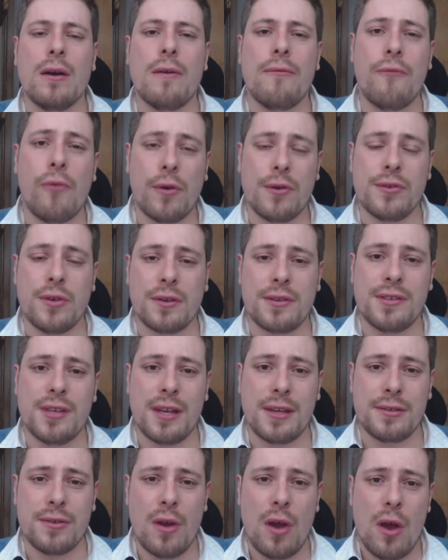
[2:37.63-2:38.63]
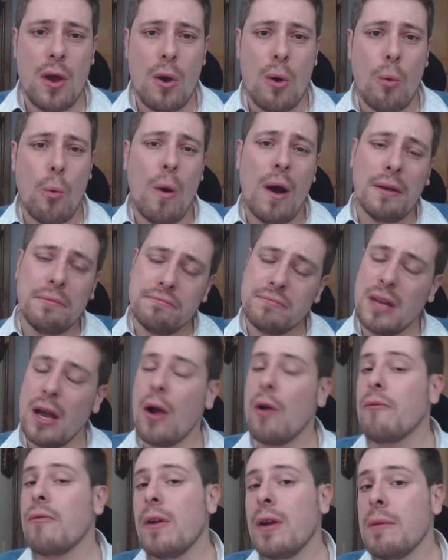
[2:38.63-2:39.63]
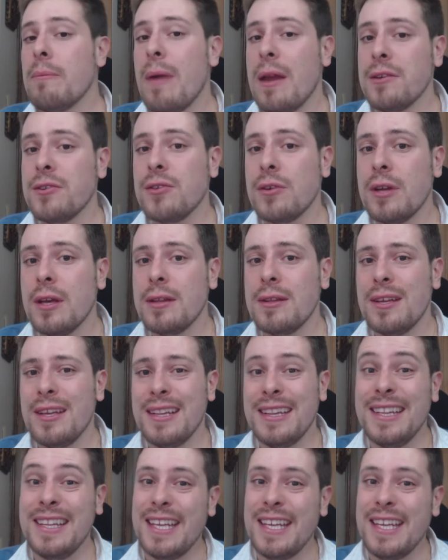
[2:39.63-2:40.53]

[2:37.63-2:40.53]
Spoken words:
for success. One, I already mentioned it,